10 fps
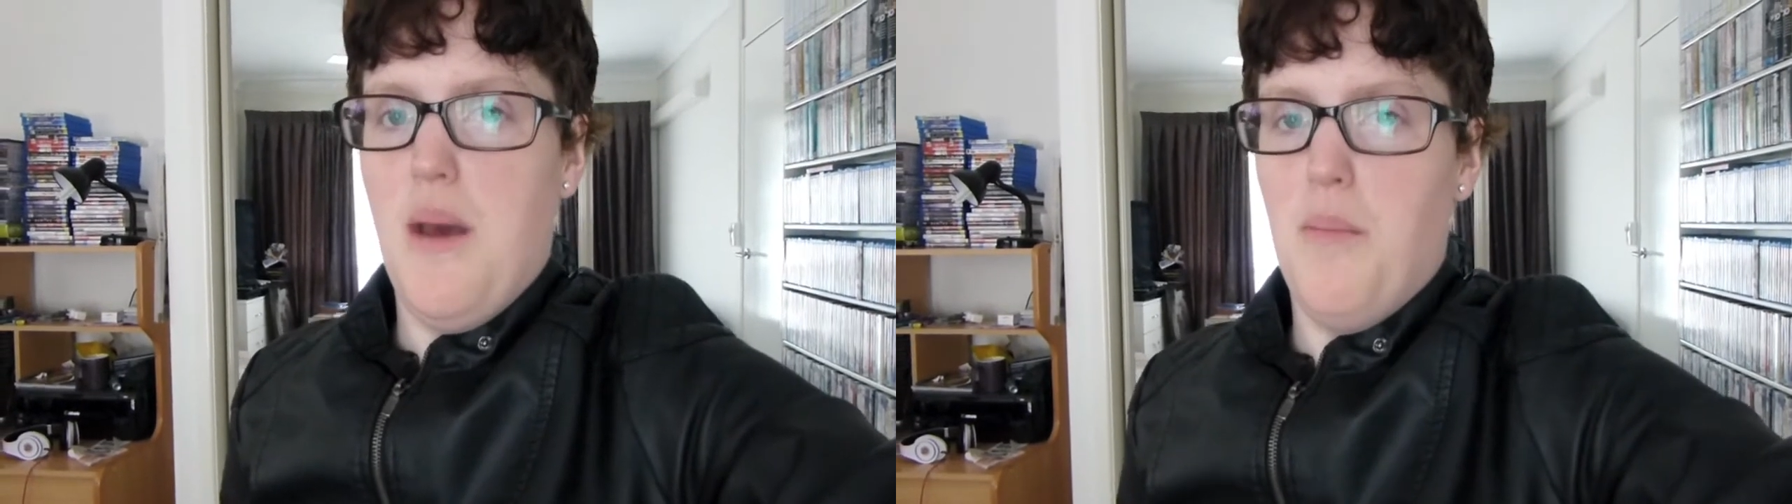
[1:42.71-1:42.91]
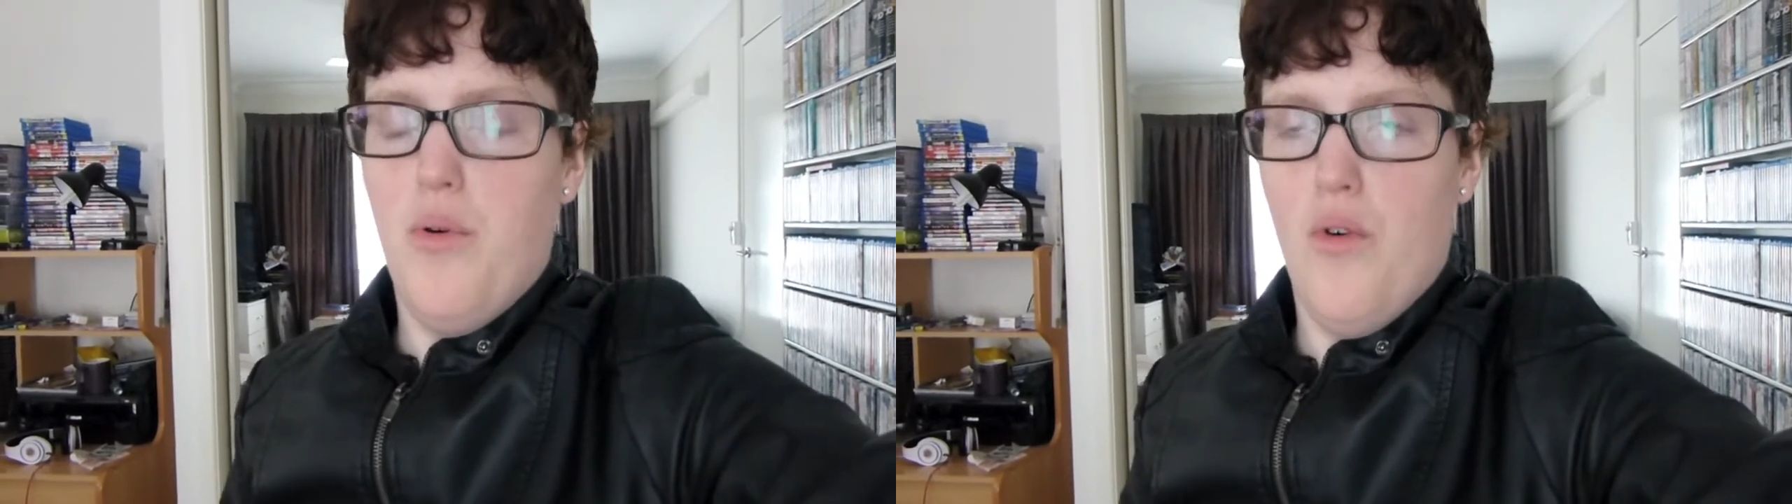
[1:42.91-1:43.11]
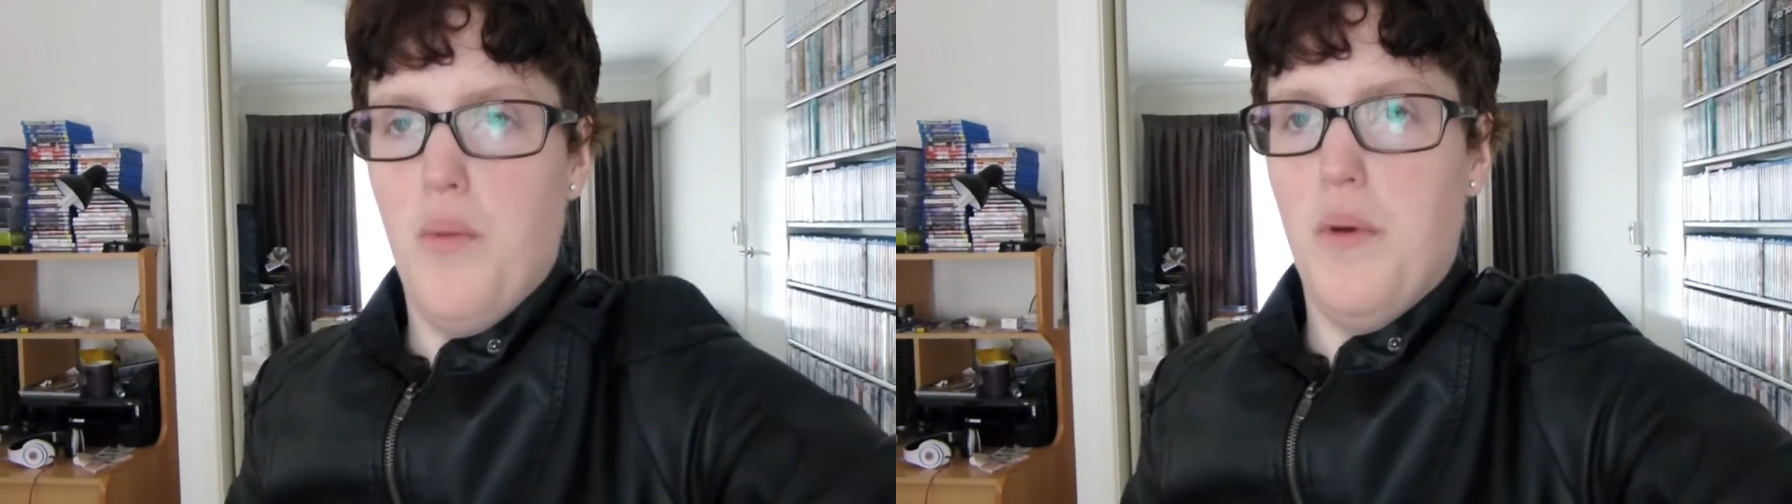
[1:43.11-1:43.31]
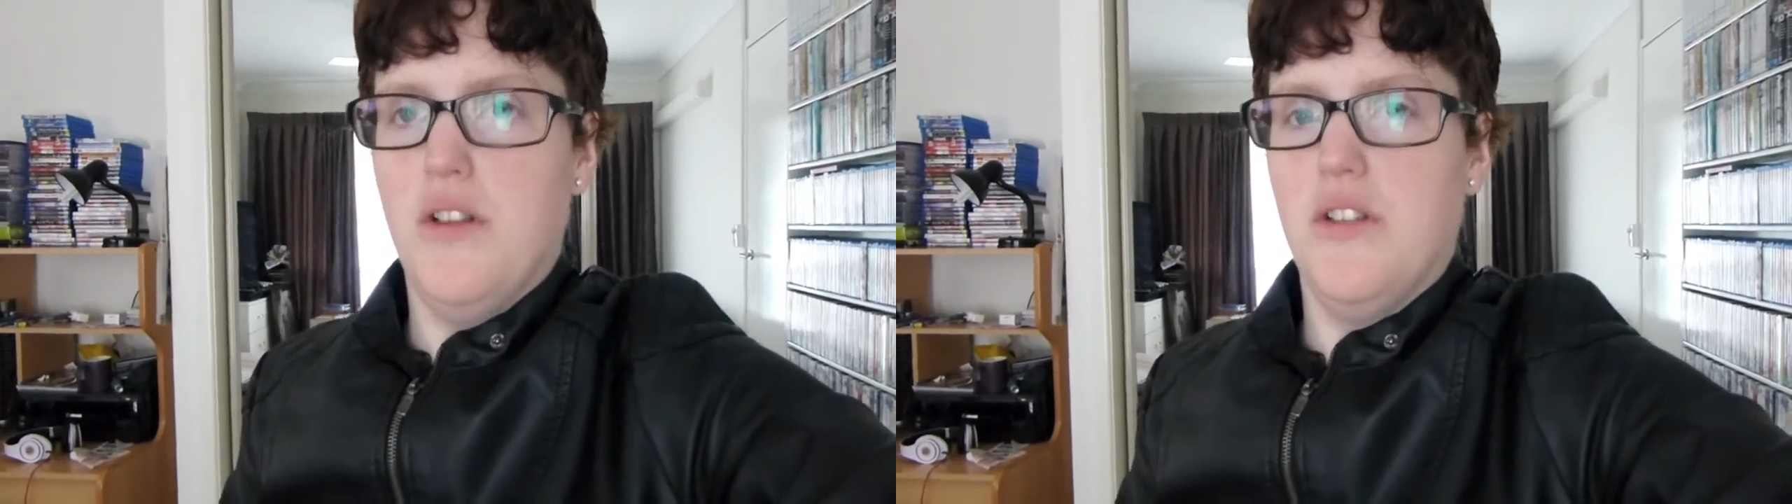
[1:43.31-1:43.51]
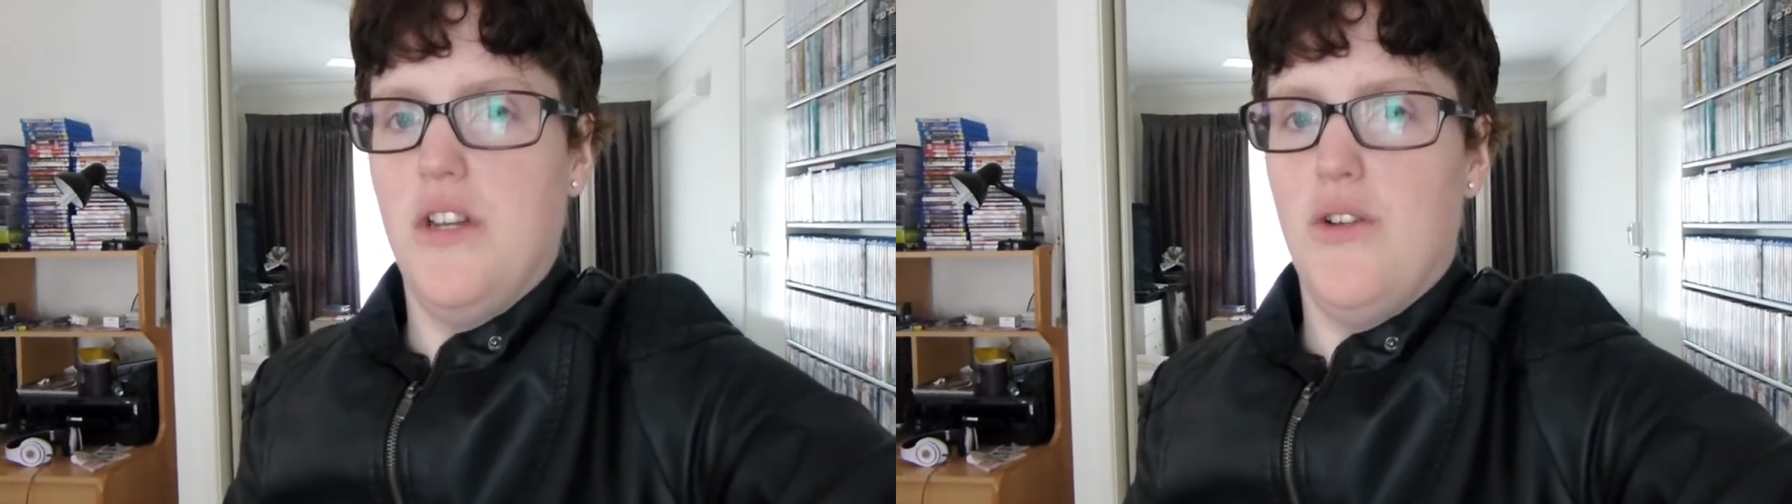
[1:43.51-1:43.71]
and
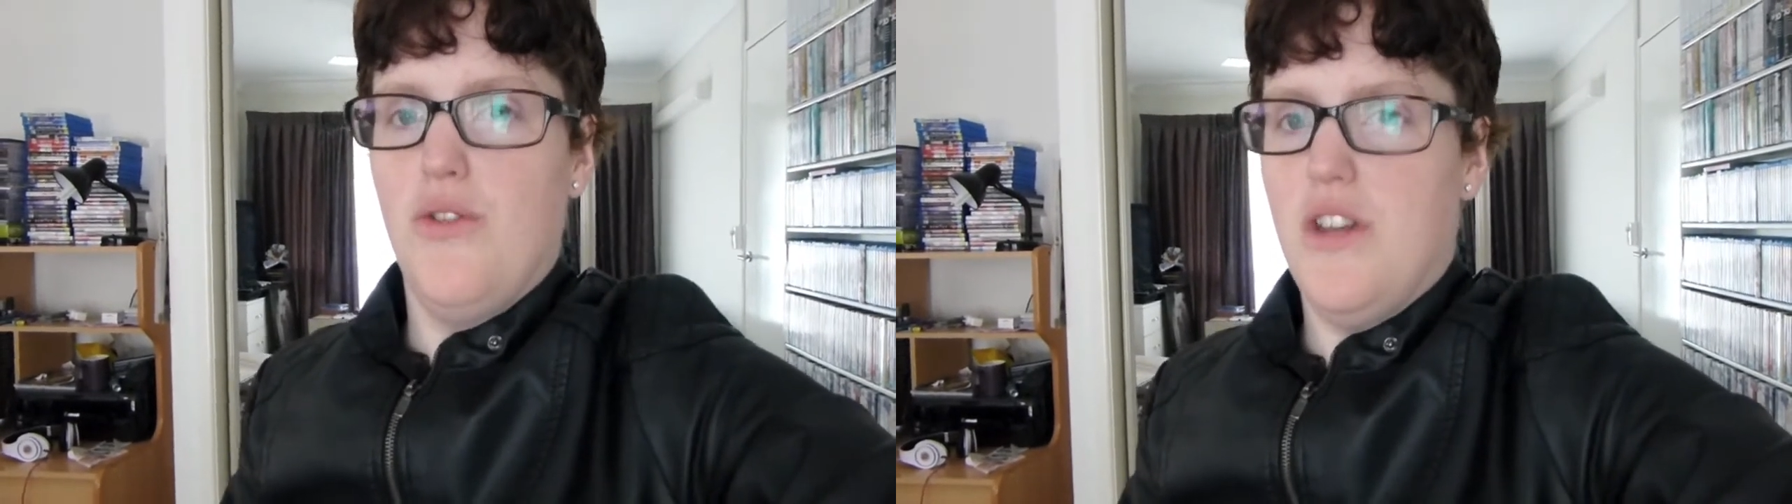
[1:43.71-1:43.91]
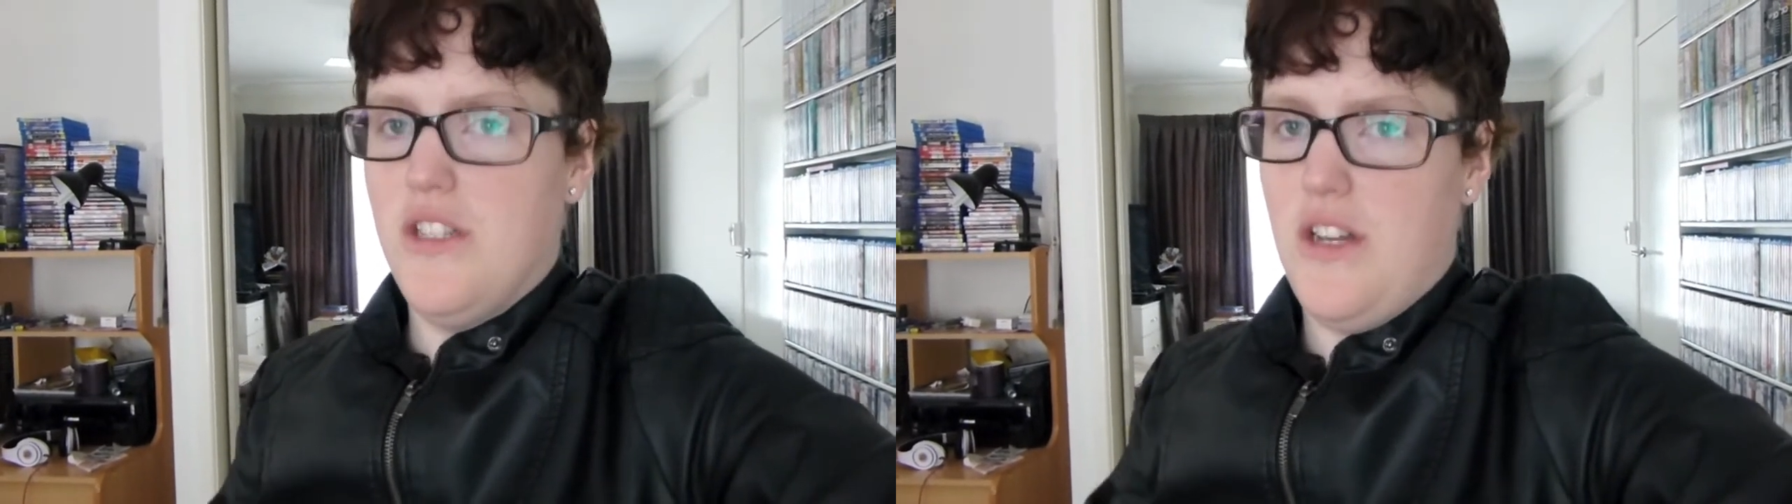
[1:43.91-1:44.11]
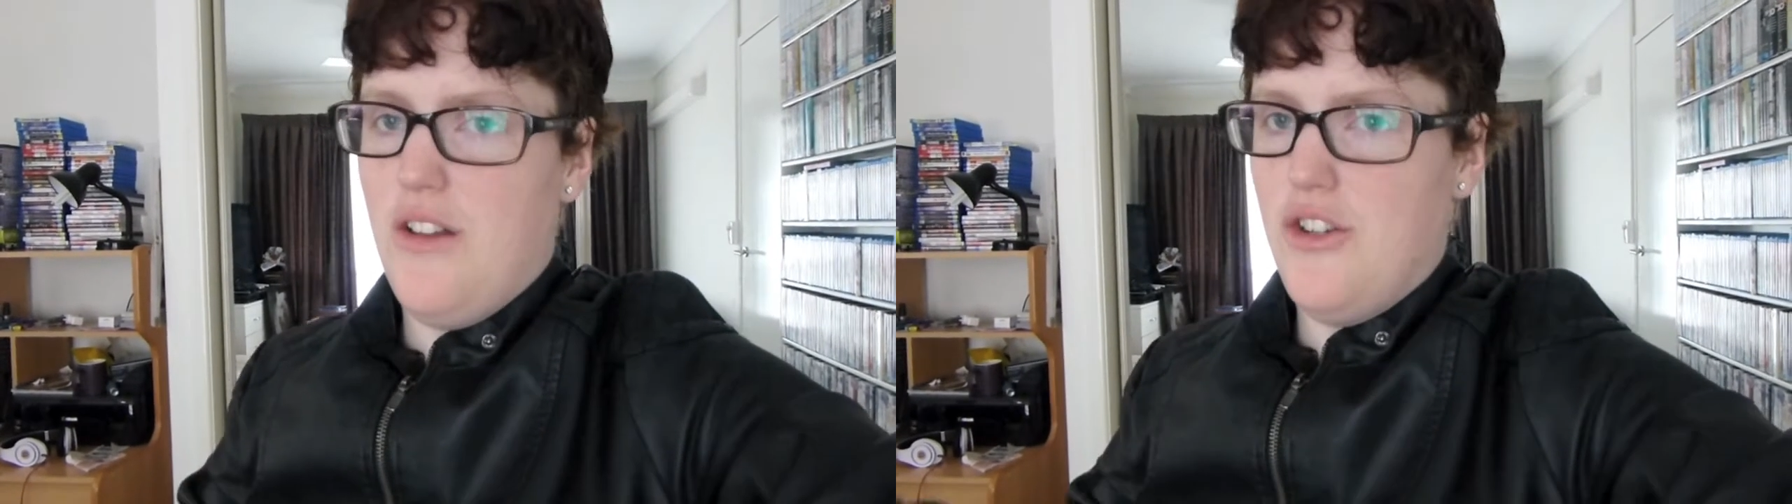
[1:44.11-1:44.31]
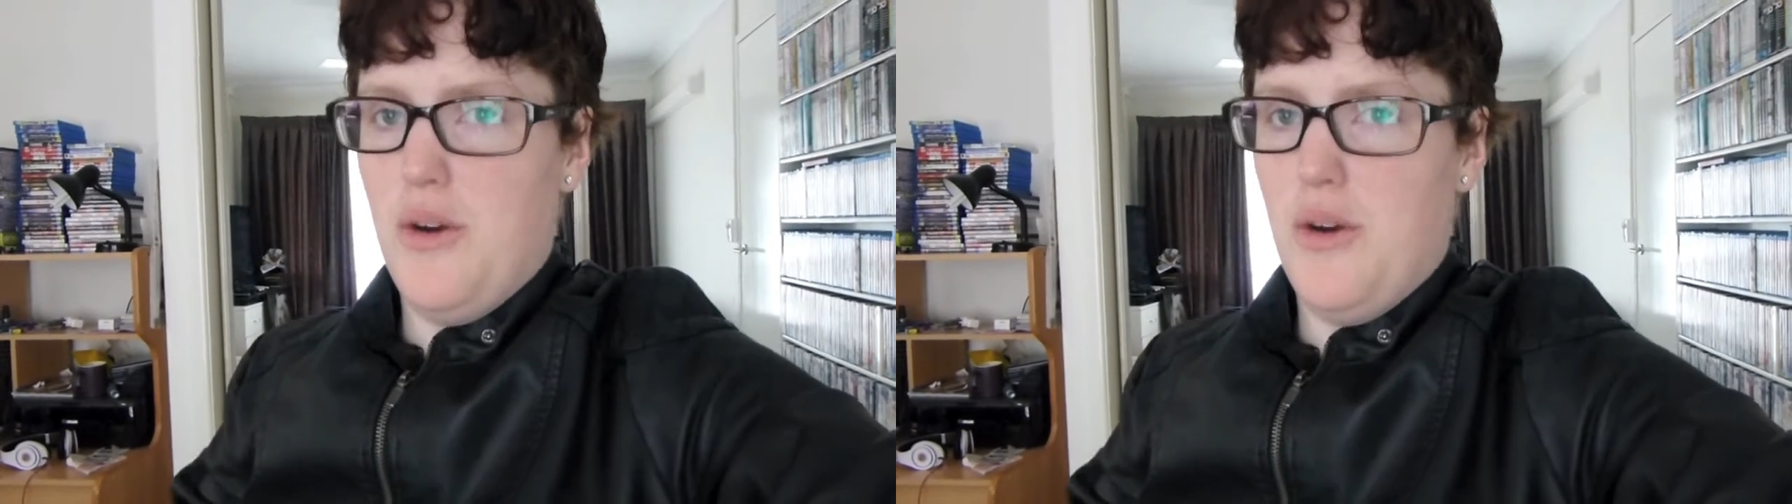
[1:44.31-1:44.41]
Portman's and all these other